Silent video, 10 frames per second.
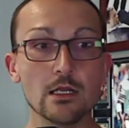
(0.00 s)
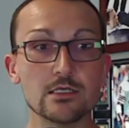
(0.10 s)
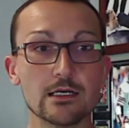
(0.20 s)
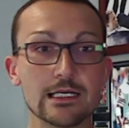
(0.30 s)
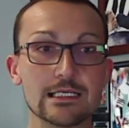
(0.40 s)

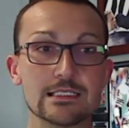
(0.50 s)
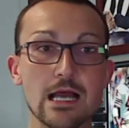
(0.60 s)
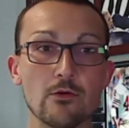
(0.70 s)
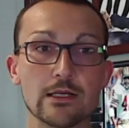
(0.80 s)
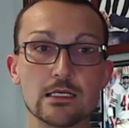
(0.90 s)
Target has
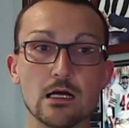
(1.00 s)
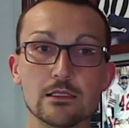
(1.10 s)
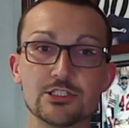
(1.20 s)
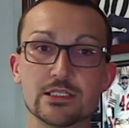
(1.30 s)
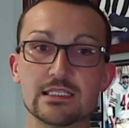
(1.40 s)
now
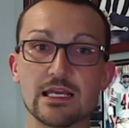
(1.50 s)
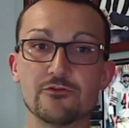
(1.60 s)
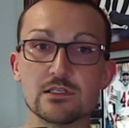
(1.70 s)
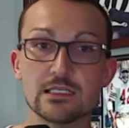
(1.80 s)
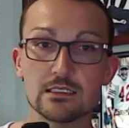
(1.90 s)
acknowledged that San
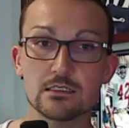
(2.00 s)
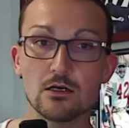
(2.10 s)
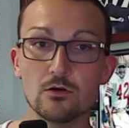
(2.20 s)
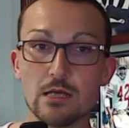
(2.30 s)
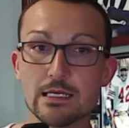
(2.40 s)

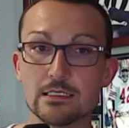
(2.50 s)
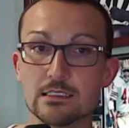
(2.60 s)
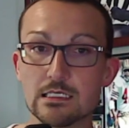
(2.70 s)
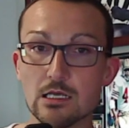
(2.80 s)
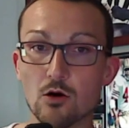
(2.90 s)
Francisco
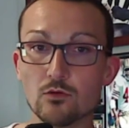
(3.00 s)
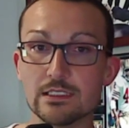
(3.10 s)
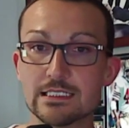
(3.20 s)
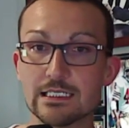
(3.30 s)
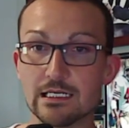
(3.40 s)
is the
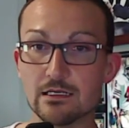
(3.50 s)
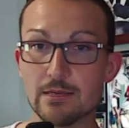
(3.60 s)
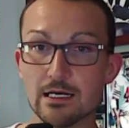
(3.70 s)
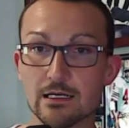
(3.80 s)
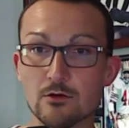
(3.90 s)
only city in
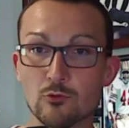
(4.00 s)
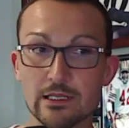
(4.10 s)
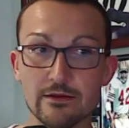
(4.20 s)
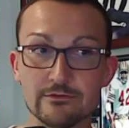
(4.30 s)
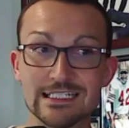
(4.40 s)
America where
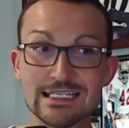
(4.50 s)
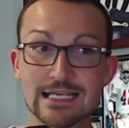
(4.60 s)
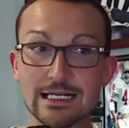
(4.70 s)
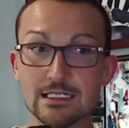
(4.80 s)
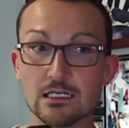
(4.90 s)
they've
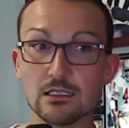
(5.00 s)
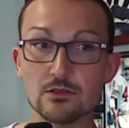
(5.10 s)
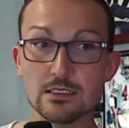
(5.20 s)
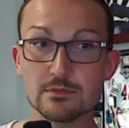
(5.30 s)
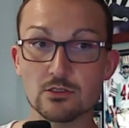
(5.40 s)
decided to
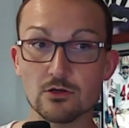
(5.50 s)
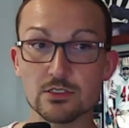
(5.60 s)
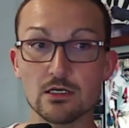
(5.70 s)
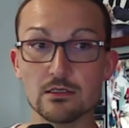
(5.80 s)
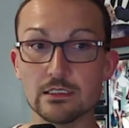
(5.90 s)
close some
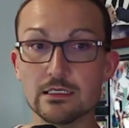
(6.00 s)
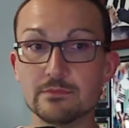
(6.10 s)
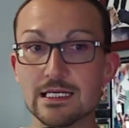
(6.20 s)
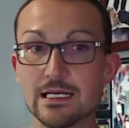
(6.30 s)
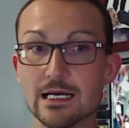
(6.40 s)
stores early
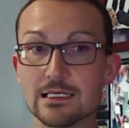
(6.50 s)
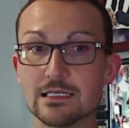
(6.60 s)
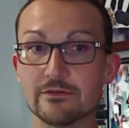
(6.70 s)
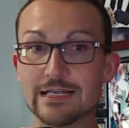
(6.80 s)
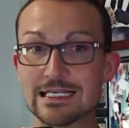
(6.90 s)
because
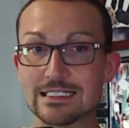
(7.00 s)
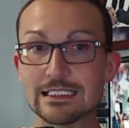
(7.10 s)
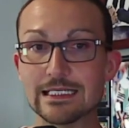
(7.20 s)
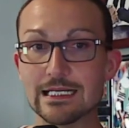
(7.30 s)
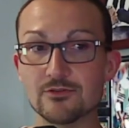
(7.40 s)
of
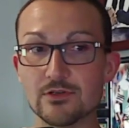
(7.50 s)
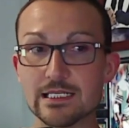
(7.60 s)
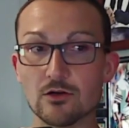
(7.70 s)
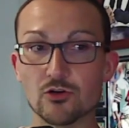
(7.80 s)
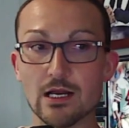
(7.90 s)
escalating
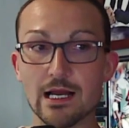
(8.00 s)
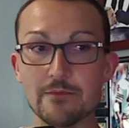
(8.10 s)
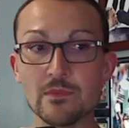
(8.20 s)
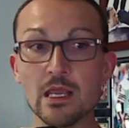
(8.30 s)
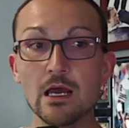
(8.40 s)
retail
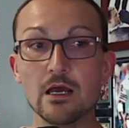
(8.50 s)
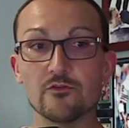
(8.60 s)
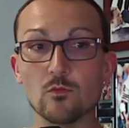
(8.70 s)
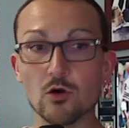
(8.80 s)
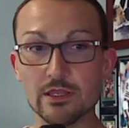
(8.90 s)
crime.
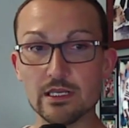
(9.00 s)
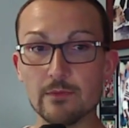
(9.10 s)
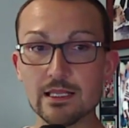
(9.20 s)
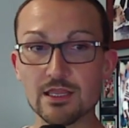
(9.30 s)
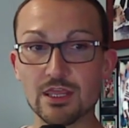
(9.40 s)
"For more than a
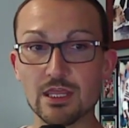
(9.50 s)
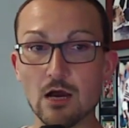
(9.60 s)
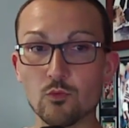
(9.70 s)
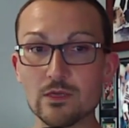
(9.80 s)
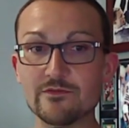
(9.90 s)
month,
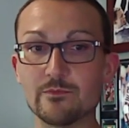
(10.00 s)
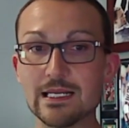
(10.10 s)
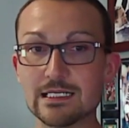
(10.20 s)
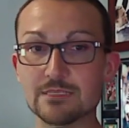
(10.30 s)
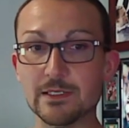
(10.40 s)
we've
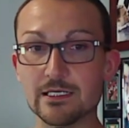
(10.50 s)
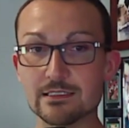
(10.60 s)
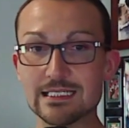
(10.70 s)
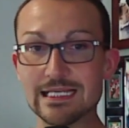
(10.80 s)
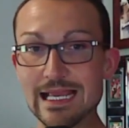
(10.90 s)
been
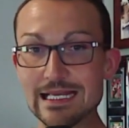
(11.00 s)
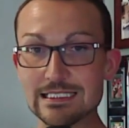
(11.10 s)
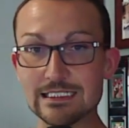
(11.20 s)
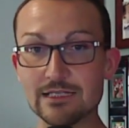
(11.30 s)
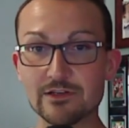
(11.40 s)
experiencing a
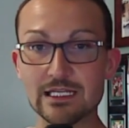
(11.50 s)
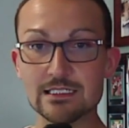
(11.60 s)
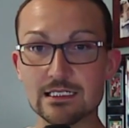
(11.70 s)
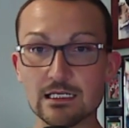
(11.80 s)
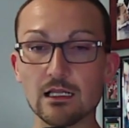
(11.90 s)

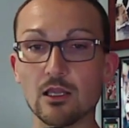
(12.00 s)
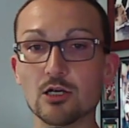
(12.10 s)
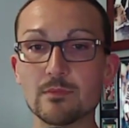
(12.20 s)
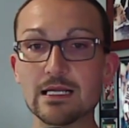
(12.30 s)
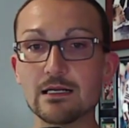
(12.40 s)
significant and an
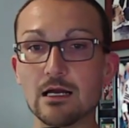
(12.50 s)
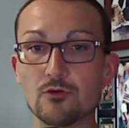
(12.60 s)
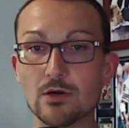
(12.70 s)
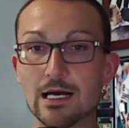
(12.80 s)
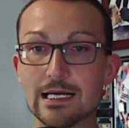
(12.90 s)
alarming
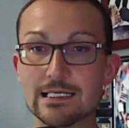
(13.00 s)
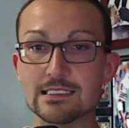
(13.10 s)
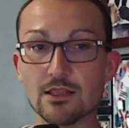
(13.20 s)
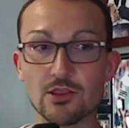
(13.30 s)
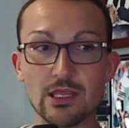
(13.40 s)
rise
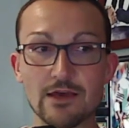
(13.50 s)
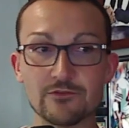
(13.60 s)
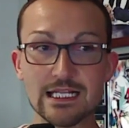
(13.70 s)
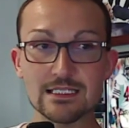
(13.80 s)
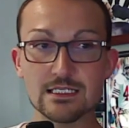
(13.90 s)
in
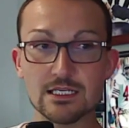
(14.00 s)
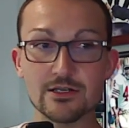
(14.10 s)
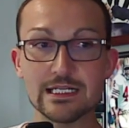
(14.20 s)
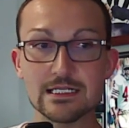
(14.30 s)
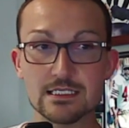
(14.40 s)
theft and
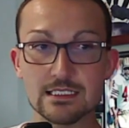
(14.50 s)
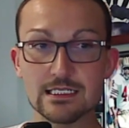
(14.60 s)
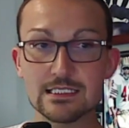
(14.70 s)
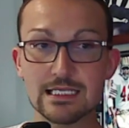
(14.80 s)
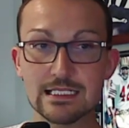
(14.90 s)
security
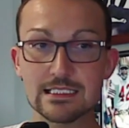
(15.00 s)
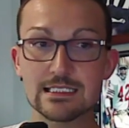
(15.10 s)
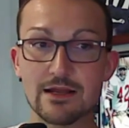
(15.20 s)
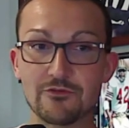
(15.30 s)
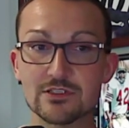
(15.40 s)
incidents in
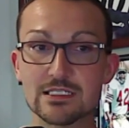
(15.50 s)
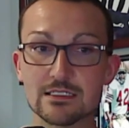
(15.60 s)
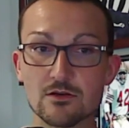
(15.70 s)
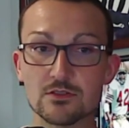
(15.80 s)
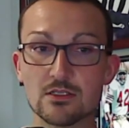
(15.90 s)
San
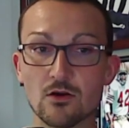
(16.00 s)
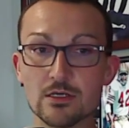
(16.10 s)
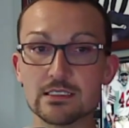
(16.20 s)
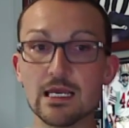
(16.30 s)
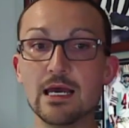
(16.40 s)
Francisco
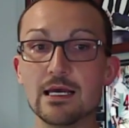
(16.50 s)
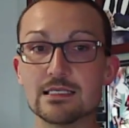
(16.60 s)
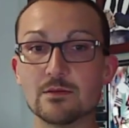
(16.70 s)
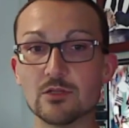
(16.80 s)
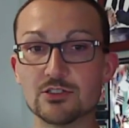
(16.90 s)
stores.
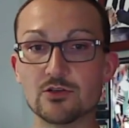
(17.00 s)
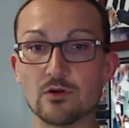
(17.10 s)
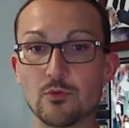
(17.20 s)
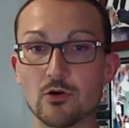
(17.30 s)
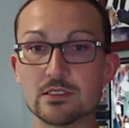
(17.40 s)
Similar to
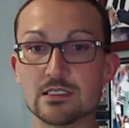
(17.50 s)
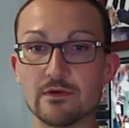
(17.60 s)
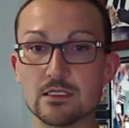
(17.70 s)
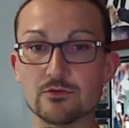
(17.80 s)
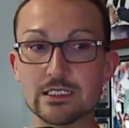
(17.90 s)
reports of
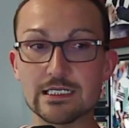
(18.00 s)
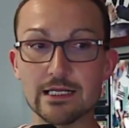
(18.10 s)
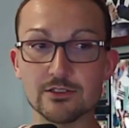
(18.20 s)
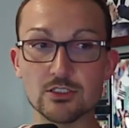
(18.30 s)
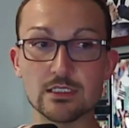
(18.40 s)
other
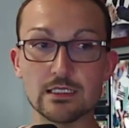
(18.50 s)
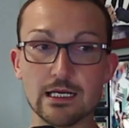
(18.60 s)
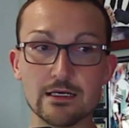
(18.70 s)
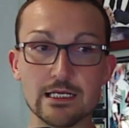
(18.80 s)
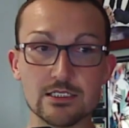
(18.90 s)
retailers in the
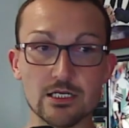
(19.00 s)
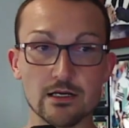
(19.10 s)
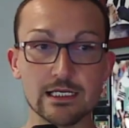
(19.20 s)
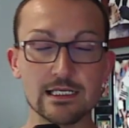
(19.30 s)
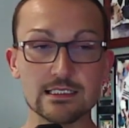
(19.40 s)
area,
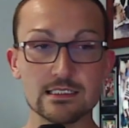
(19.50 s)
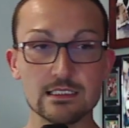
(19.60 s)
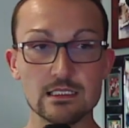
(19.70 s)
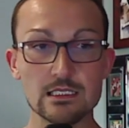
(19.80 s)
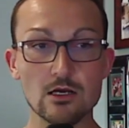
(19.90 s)
Target
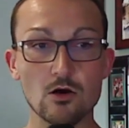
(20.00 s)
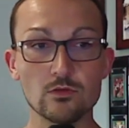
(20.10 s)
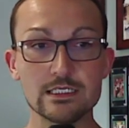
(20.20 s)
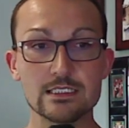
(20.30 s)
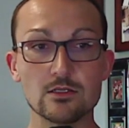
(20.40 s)
isn't the
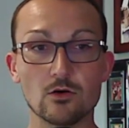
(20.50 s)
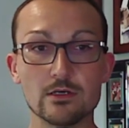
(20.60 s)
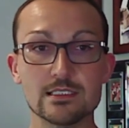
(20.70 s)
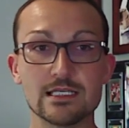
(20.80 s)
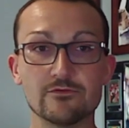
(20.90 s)
only store
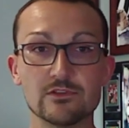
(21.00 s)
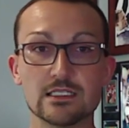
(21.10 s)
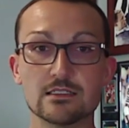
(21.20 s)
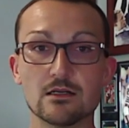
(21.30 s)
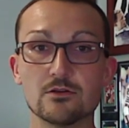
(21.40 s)
in San
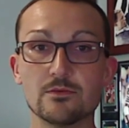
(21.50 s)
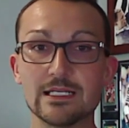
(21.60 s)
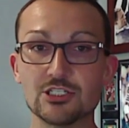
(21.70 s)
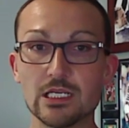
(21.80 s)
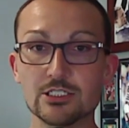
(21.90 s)
Francisco to
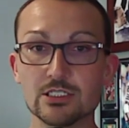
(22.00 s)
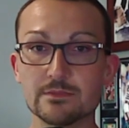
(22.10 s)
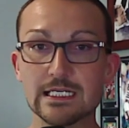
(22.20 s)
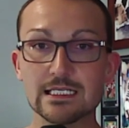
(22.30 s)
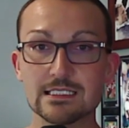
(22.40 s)
make changes
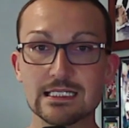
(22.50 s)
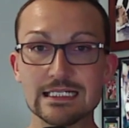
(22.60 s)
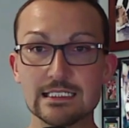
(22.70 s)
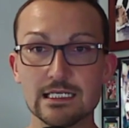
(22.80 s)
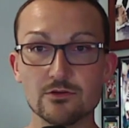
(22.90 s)
because of the
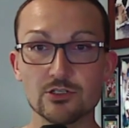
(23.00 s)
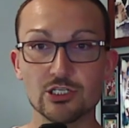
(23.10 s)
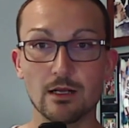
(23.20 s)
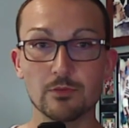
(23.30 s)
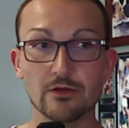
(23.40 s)
continuous
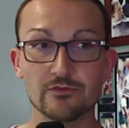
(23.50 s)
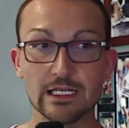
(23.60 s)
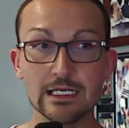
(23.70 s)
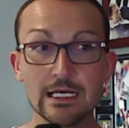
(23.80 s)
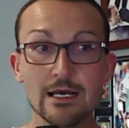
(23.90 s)

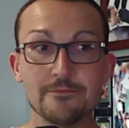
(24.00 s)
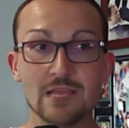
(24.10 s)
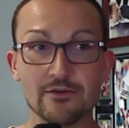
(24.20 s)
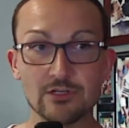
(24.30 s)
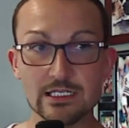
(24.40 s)
shoplifting.
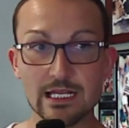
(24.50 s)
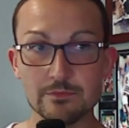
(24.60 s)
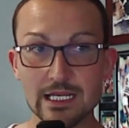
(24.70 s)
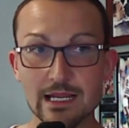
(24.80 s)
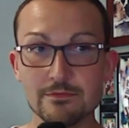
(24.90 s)
After 10
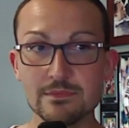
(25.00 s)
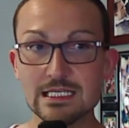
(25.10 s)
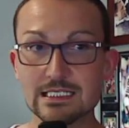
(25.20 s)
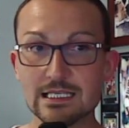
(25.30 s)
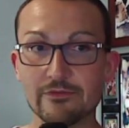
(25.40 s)
p.m.,
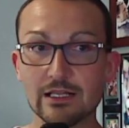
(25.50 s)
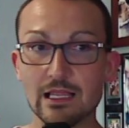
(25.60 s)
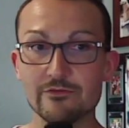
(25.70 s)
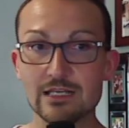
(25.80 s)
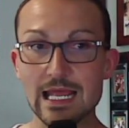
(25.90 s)
the
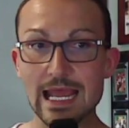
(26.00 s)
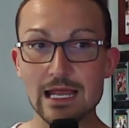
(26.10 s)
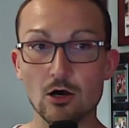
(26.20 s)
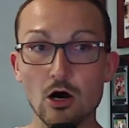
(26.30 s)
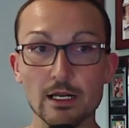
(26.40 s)
7-Eleven
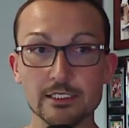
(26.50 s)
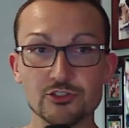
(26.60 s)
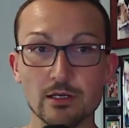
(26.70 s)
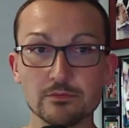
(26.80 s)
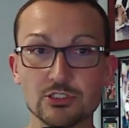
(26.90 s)
on
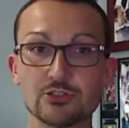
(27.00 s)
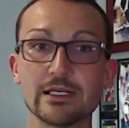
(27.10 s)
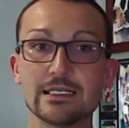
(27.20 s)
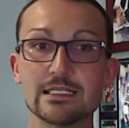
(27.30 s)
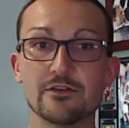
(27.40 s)
Drum
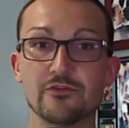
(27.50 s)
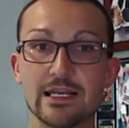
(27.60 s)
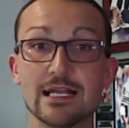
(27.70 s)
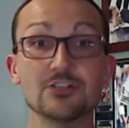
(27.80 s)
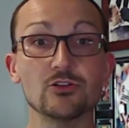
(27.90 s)
Street in the
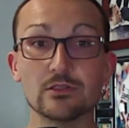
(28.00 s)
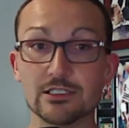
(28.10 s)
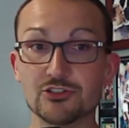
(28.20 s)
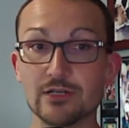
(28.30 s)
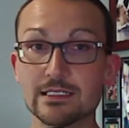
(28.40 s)
Financial
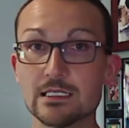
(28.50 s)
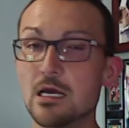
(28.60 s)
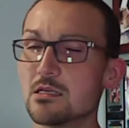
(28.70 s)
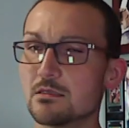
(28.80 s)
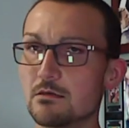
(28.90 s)
District,
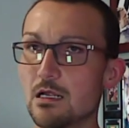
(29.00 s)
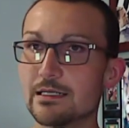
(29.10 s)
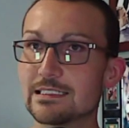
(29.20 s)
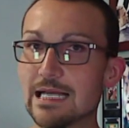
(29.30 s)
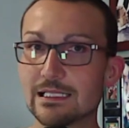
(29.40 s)
so not
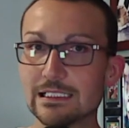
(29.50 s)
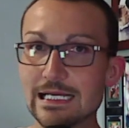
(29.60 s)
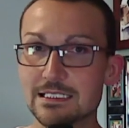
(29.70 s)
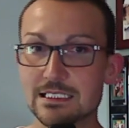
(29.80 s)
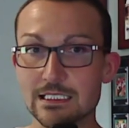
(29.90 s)
exactly
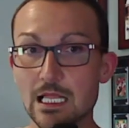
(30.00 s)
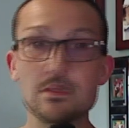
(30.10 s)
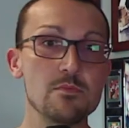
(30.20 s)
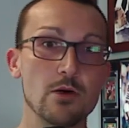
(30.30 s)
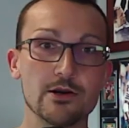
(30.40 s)
a
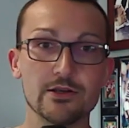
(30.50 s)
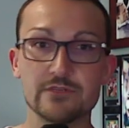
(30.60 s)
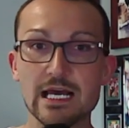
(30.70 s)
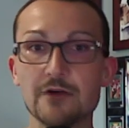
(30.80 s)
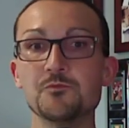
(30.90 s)
slummy part of
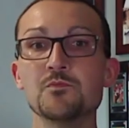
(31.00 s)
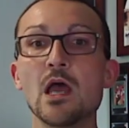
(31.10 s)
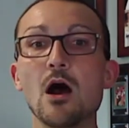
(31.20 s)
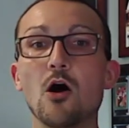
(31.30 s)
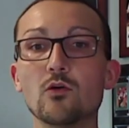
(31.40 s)
town,
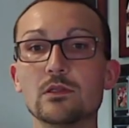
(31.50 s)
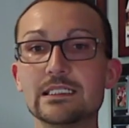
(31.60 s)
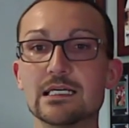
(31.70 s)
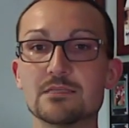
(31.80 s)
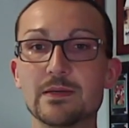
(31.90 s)
only
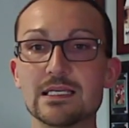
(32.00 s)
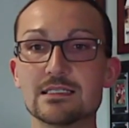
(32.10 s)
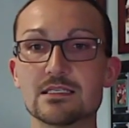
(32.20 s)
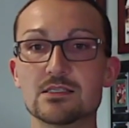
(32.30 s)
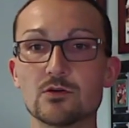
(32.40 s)
does
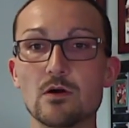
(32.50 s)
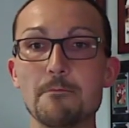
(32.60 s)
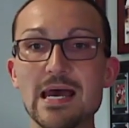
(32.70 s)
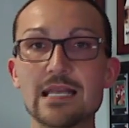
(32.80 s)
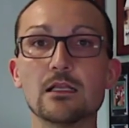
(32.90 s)
business through a
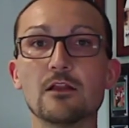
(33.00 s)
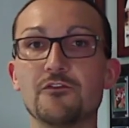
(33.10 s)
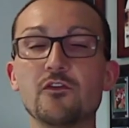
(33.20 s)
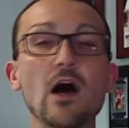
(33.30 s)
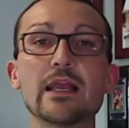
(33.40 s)
metal
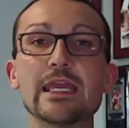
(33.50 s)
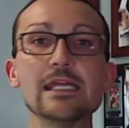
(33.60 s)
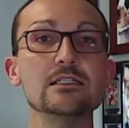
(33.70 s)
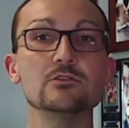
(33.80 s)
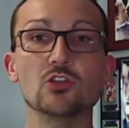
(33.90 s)

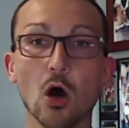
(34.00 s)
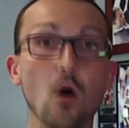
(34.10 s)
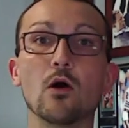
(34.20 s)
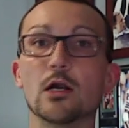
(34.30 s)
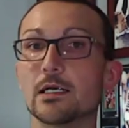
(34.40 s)
fucking
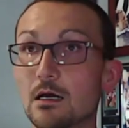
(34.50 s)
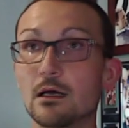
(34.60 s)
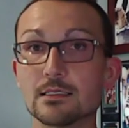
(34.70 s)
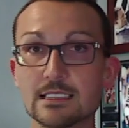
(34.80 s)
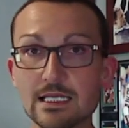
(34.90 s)
door."
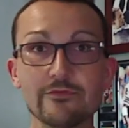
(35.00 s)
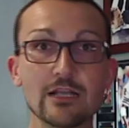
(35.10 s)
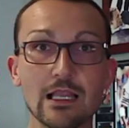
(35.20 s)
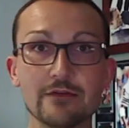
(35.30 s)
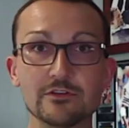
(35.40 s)
A
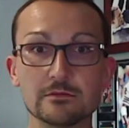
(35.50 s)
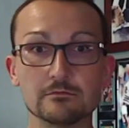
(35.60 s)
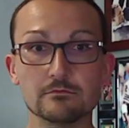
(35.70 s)
7-Eleven.